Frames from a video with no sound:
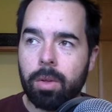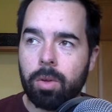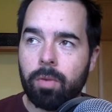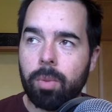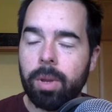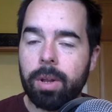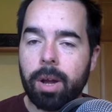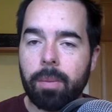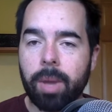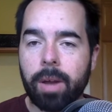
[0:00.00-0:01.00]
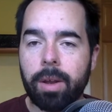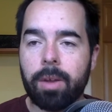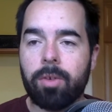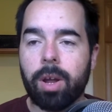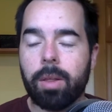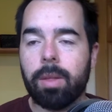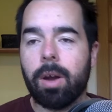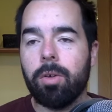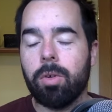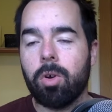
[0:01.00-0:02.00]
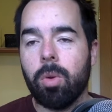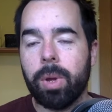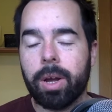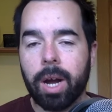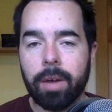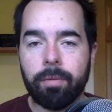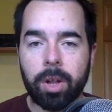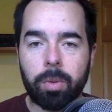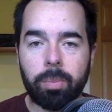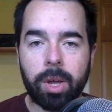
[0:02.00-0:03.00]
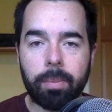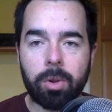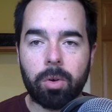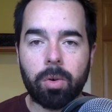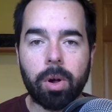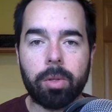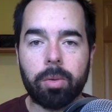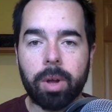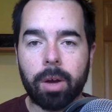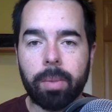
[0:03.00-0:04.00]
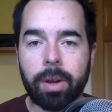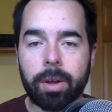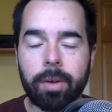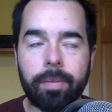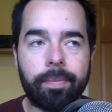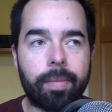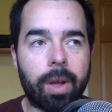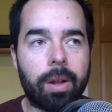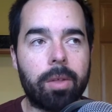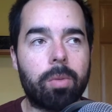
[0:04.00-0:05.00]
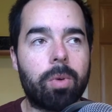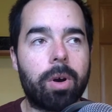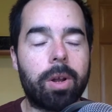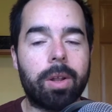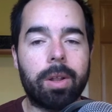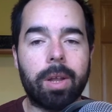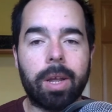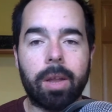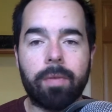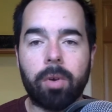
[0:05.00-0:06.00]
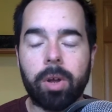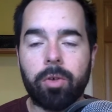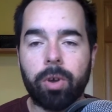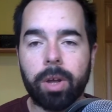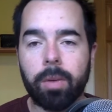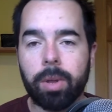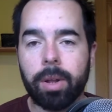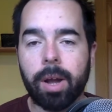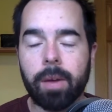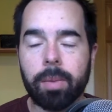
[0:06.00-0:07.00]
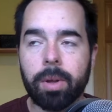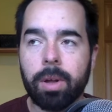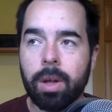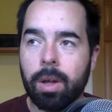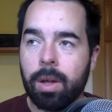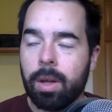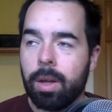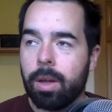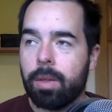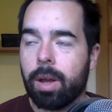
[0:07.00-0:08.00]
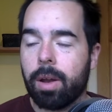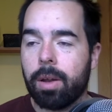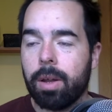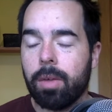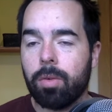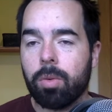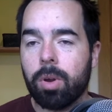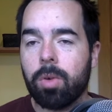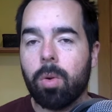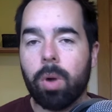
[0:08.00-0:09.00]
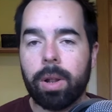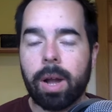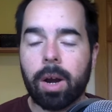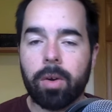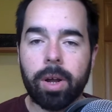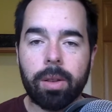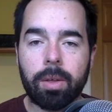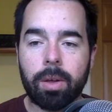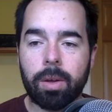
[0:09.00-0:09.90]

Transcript: So if you're being dogmatic, chances are you'll come in conflict with people who are also dogmatic. And this is where it gets very tricky with the dogma, is that it's just going to go at loggerheads